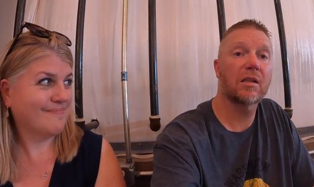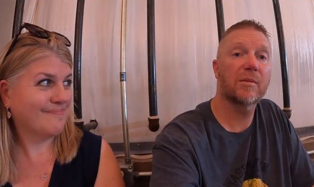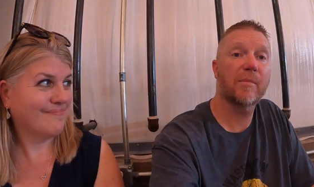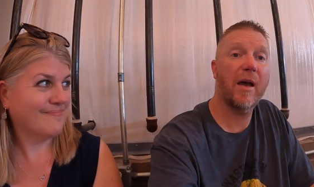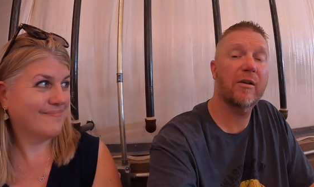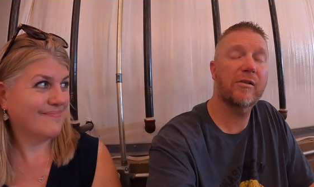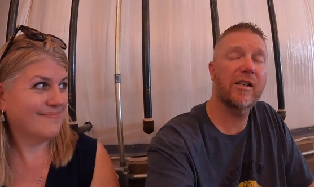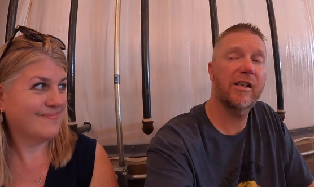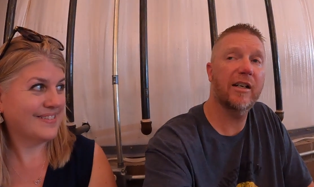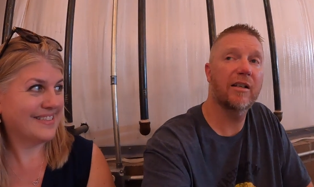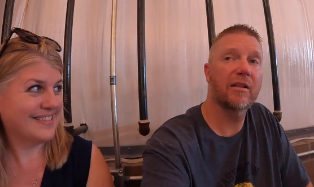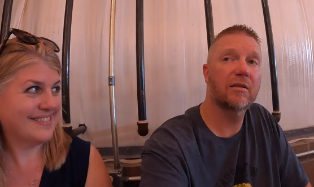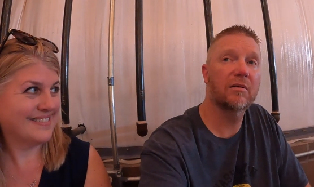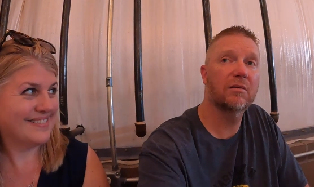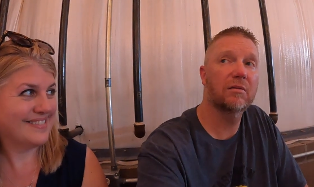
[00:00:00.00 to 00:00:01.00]
Speaker 1: Spider City.
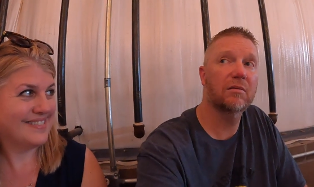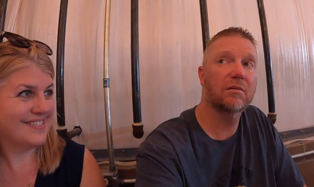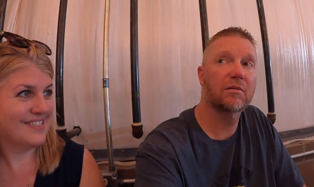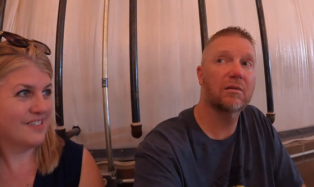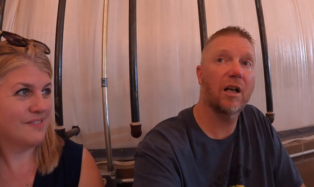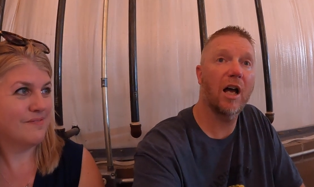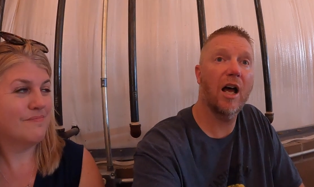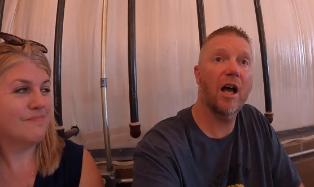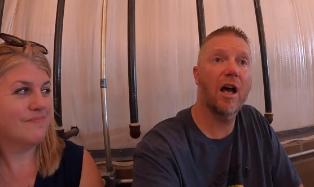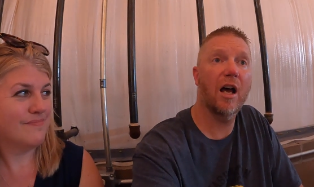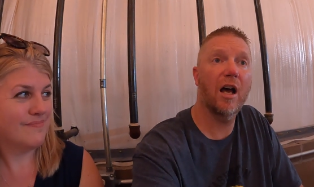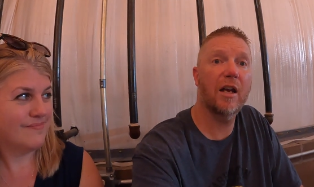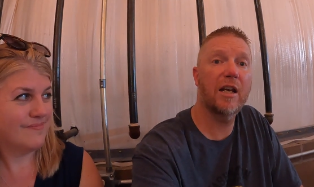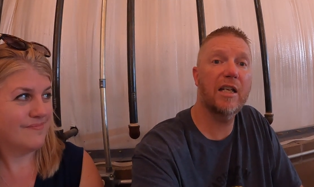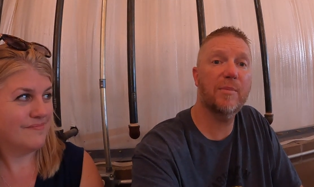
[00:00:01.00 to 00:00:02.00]

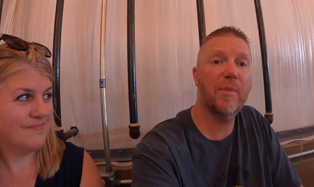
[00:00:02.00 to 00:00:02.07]
Uh, neat